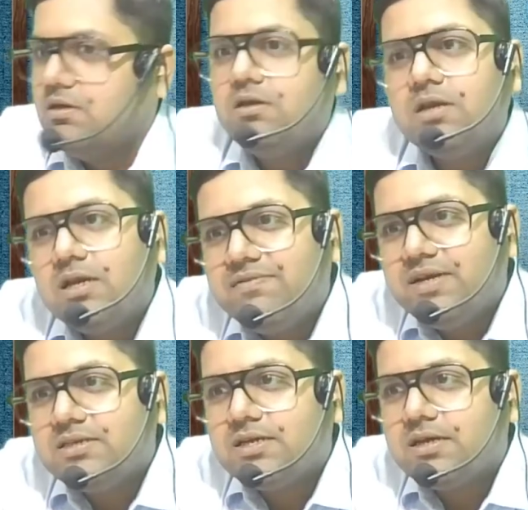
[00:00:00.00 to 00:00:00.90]

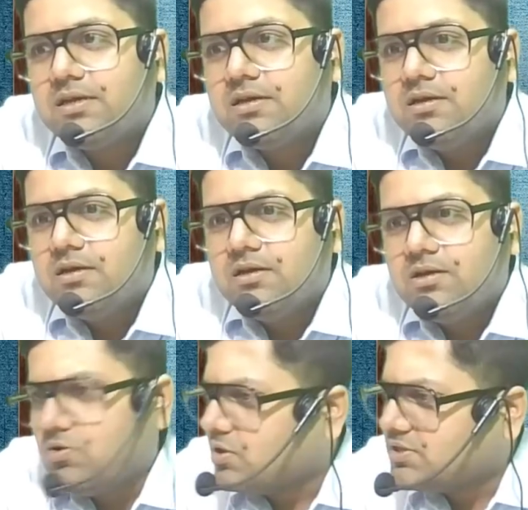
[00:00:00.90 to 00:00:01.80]
Railways hai.
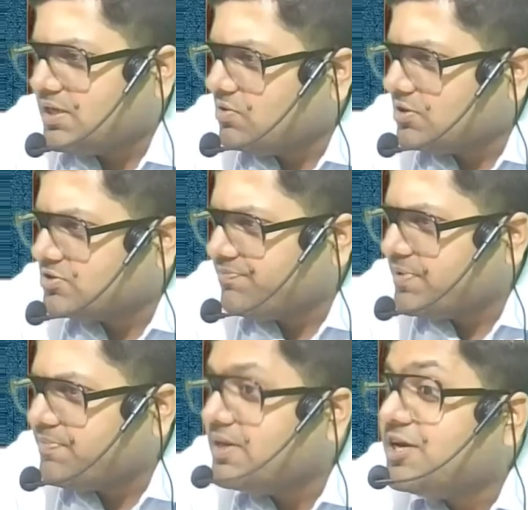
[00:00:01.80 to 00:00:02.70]
Lots and lots of
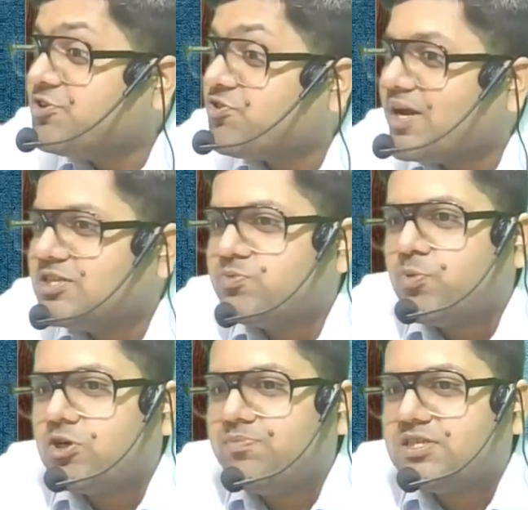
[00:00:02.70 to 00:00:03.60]
people in
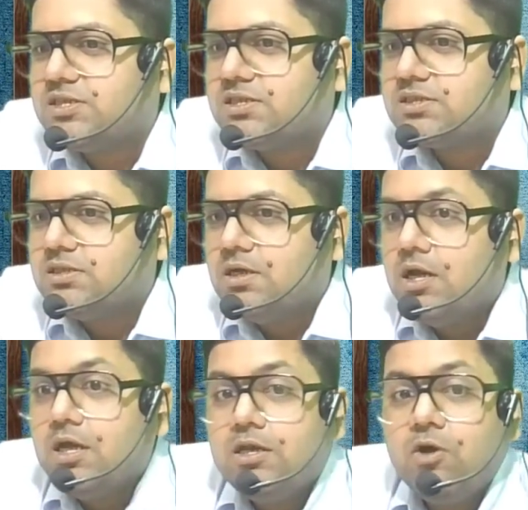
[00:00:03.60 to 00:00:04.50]
transport business.
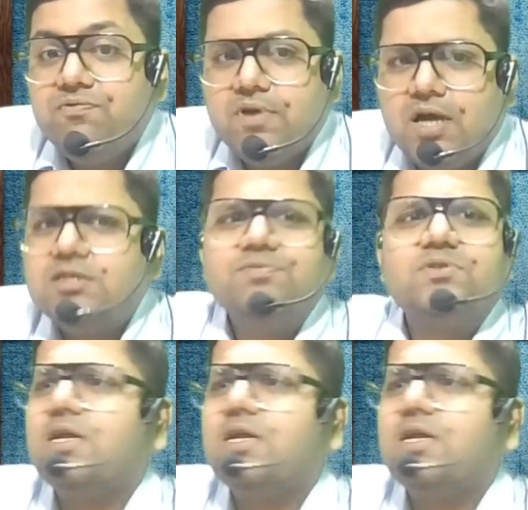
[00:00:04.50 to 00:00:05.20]
Now, achha,